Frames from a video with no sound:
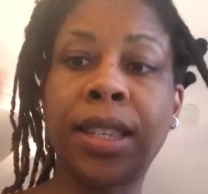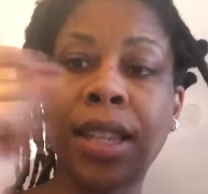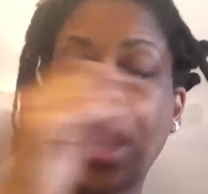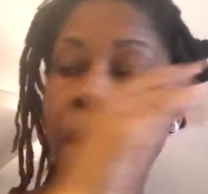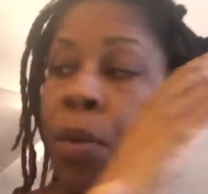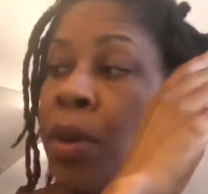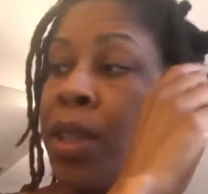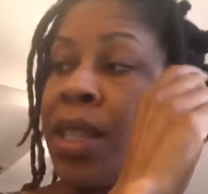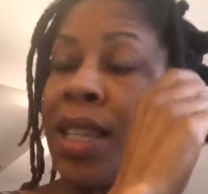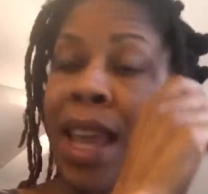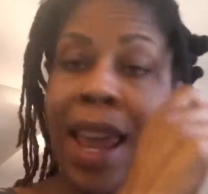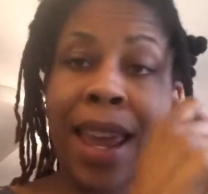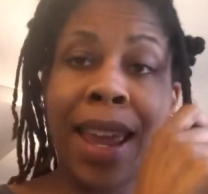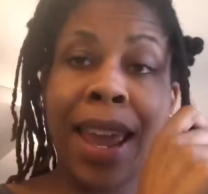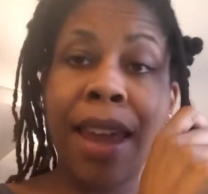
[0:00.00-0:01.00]
And I will
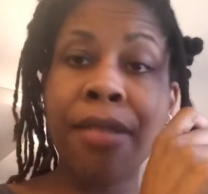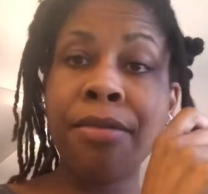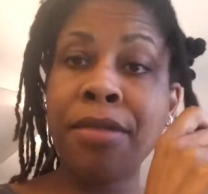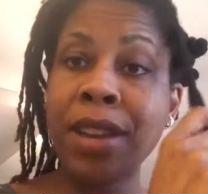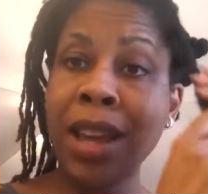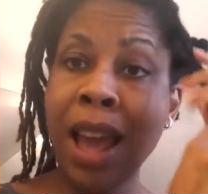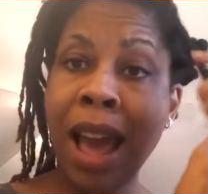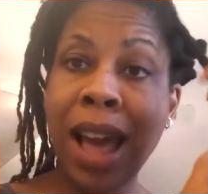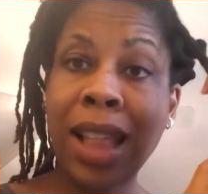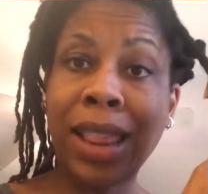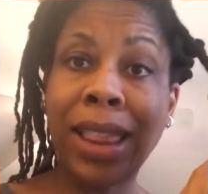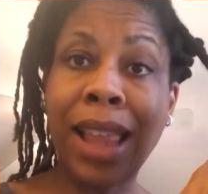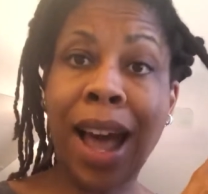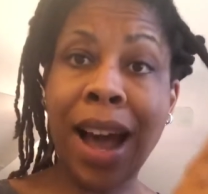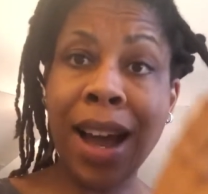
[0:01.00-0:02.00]
say, every
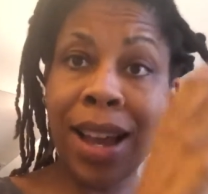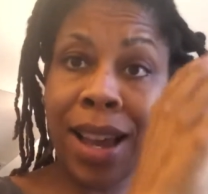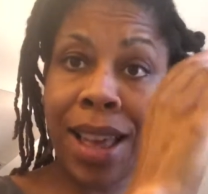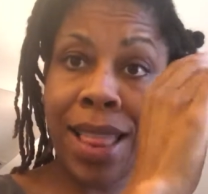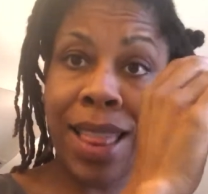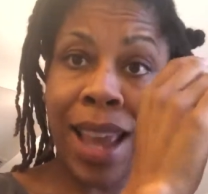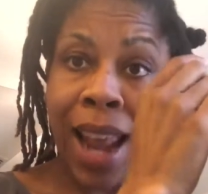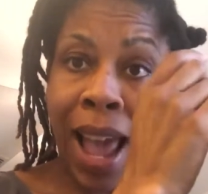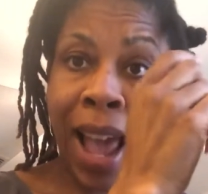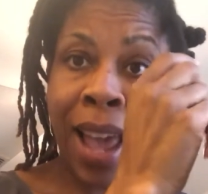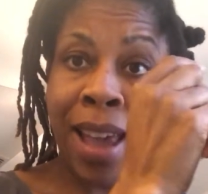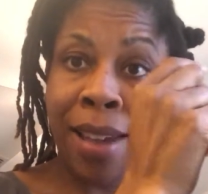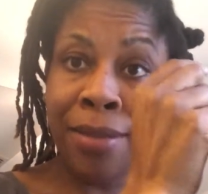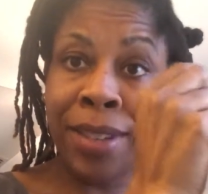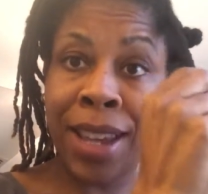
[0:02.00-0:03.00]
lock that I
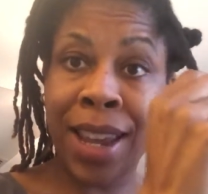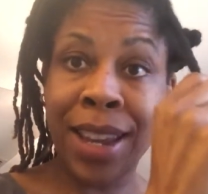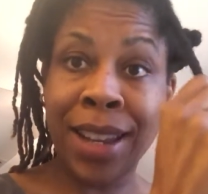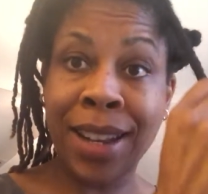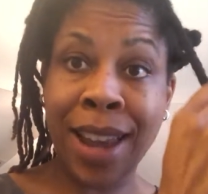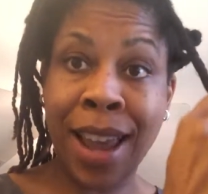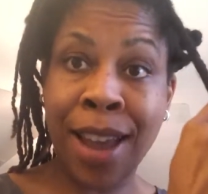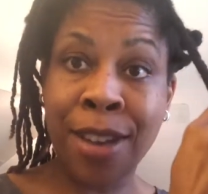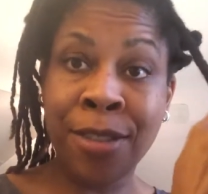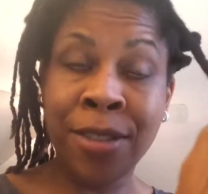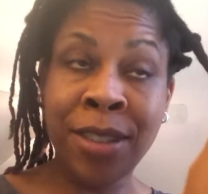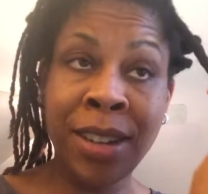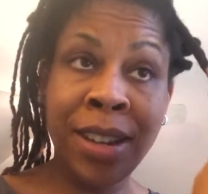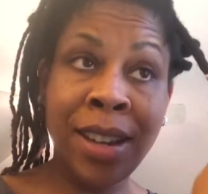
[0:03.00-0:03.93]
have taken down